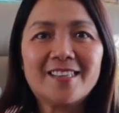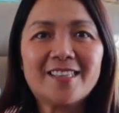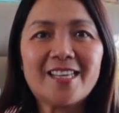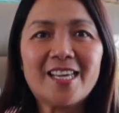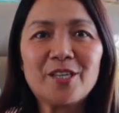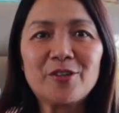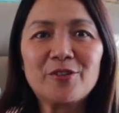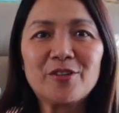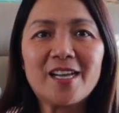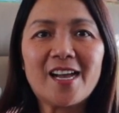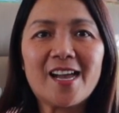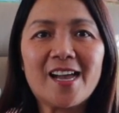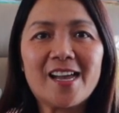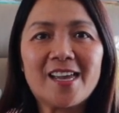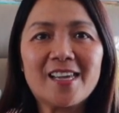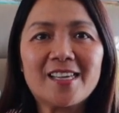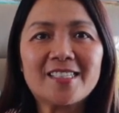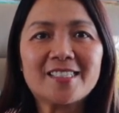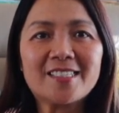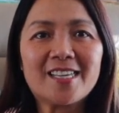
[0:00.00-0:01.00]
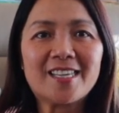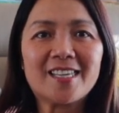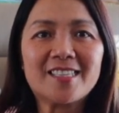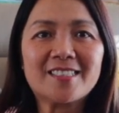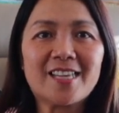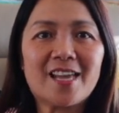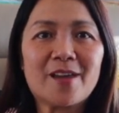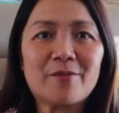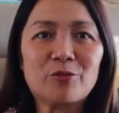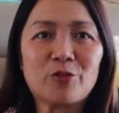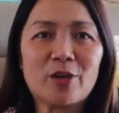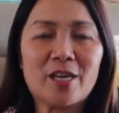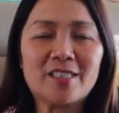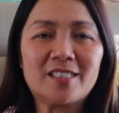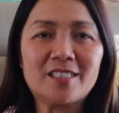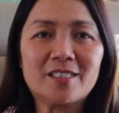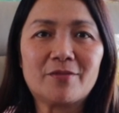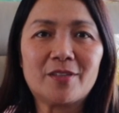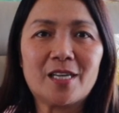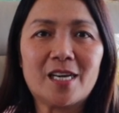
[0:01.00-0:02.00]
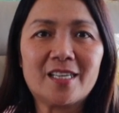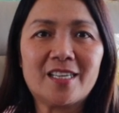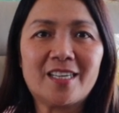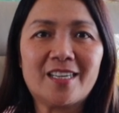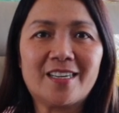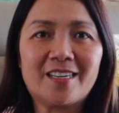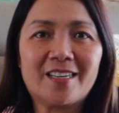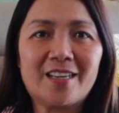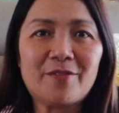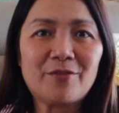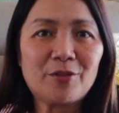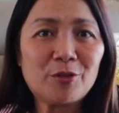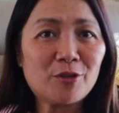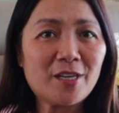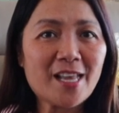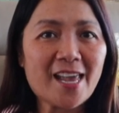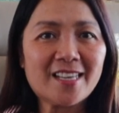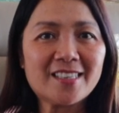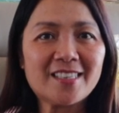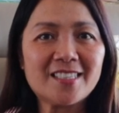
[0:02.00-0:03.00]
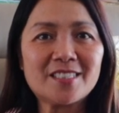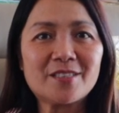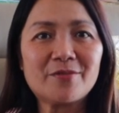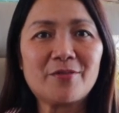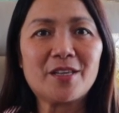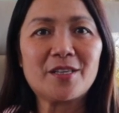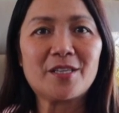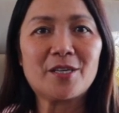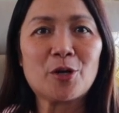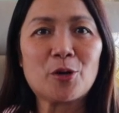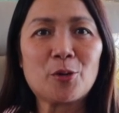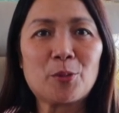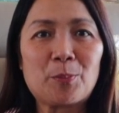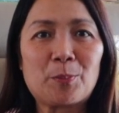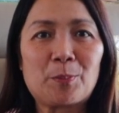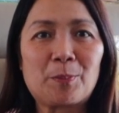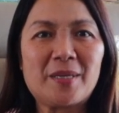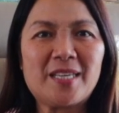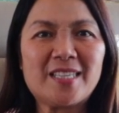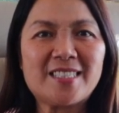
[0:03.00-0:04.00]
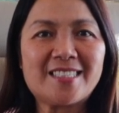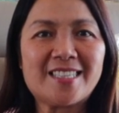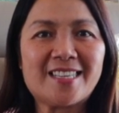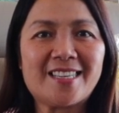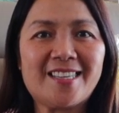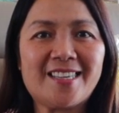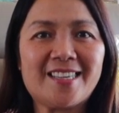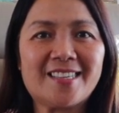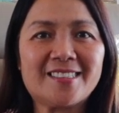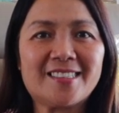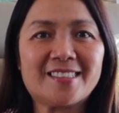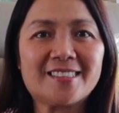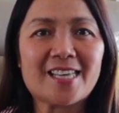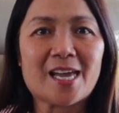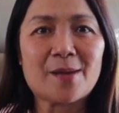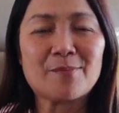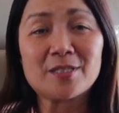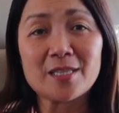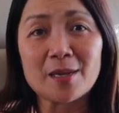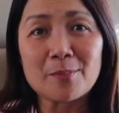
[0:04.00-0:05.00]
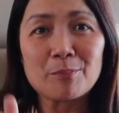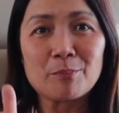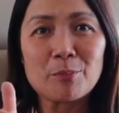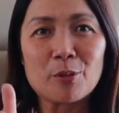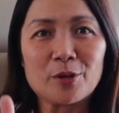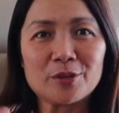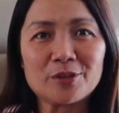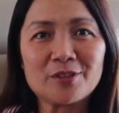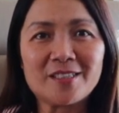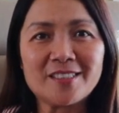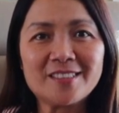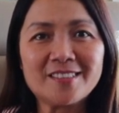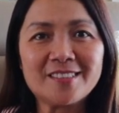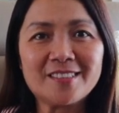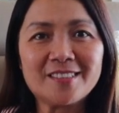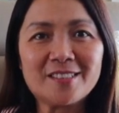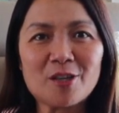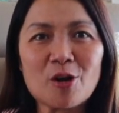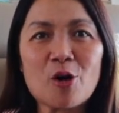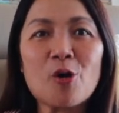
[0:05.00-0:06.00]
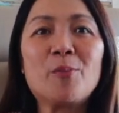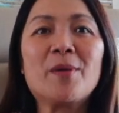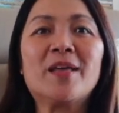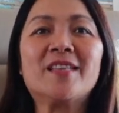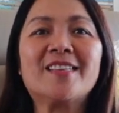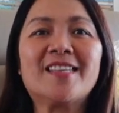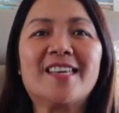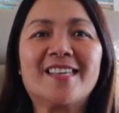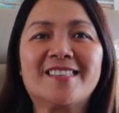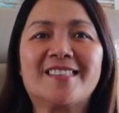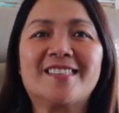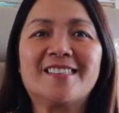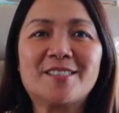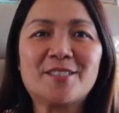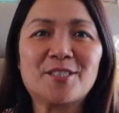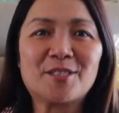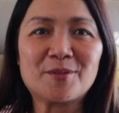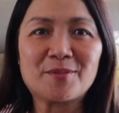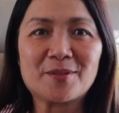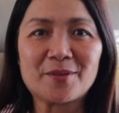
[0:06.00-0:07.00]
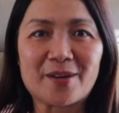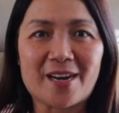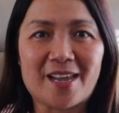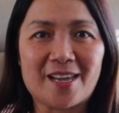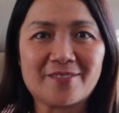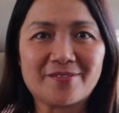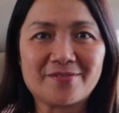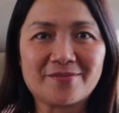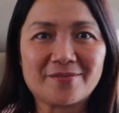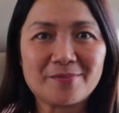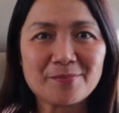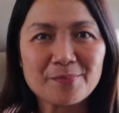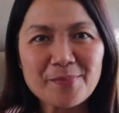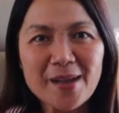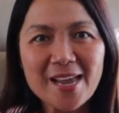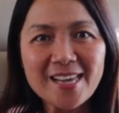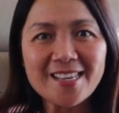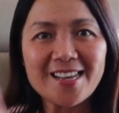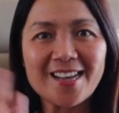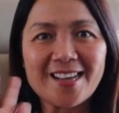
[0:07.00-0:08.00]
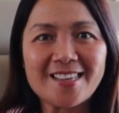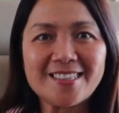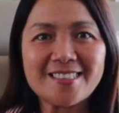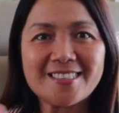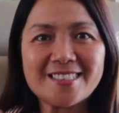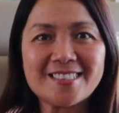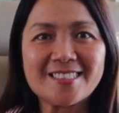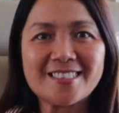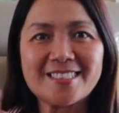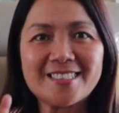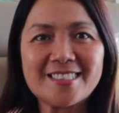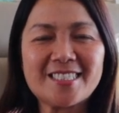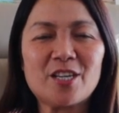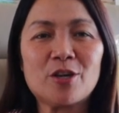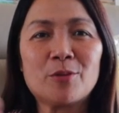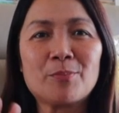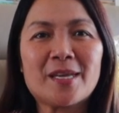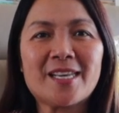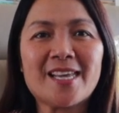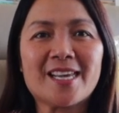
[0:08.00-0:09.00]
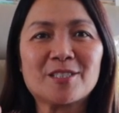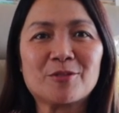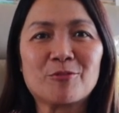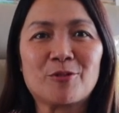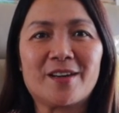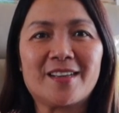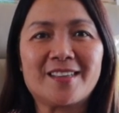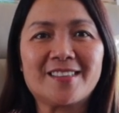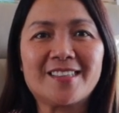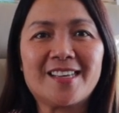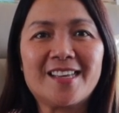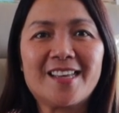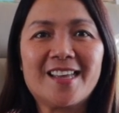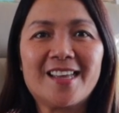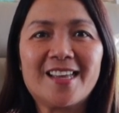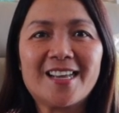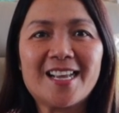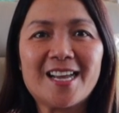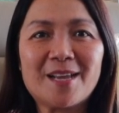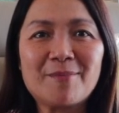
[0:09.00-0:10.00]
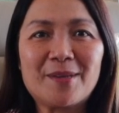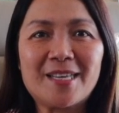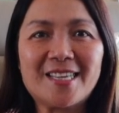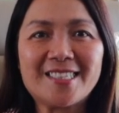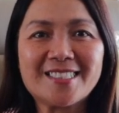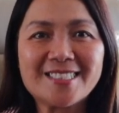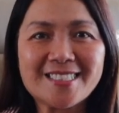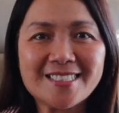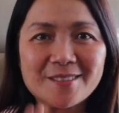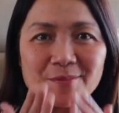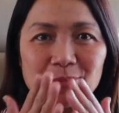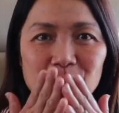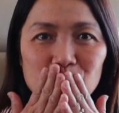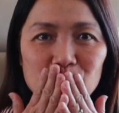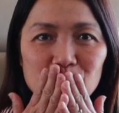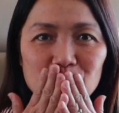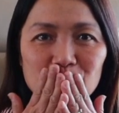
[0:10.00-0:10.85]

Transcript: Thank you guys, I guess I have to end this vlog here. If you like this video, please click the thumbs up button, comment and subscribe. Bye guys, see you in my next one. God bless.